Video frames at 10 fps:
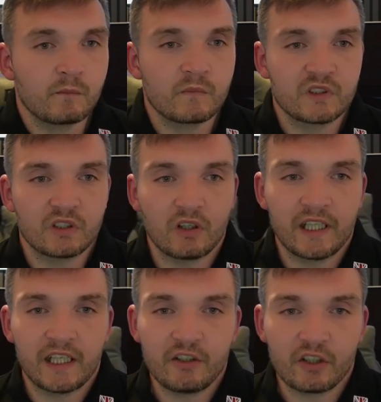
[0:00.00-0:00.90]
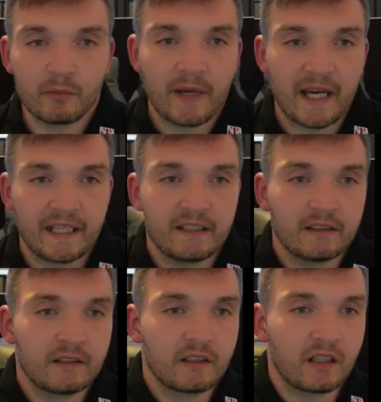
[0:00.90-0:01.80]
So on here, you can pay
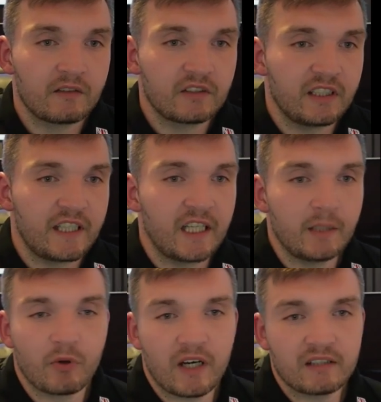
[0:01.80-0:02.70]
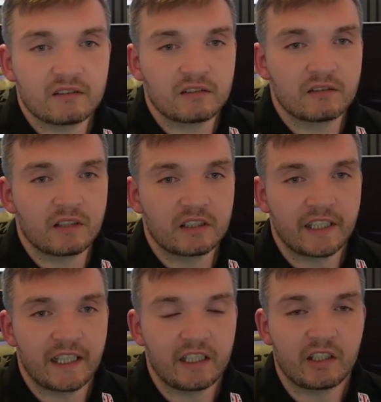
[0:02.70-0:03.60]
a yearly price. So
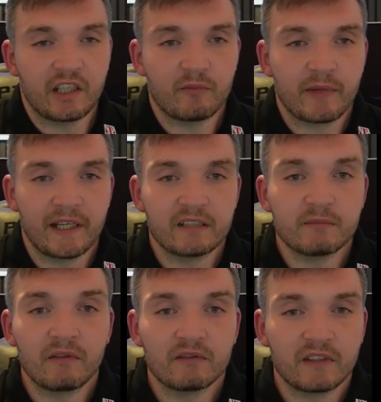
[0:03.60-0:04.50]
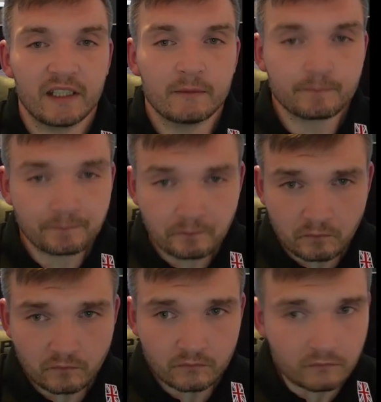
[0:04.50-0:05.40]
you can even pay this monthly.
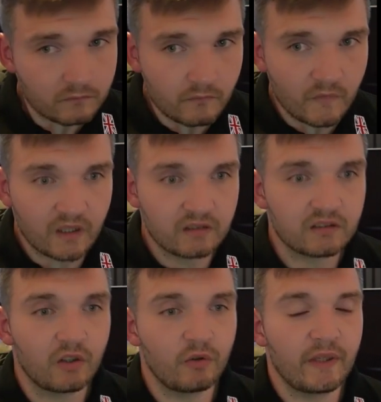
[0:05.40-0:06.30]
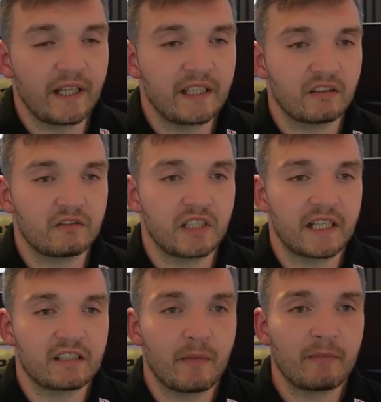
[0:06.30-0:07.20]
So it's obviously
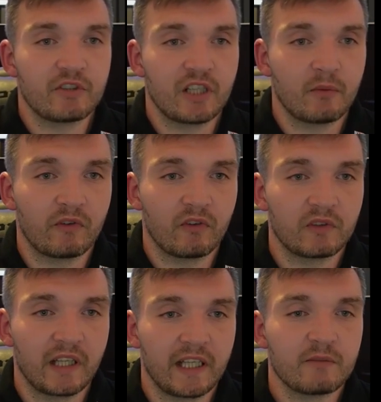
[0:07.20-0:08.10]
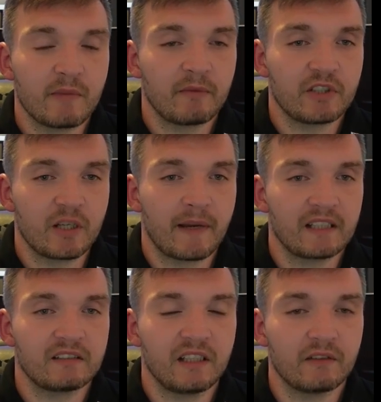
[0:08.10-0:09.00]
as a membership, each membership
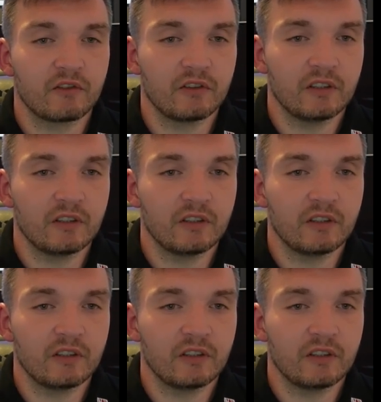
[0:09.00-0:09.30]
has different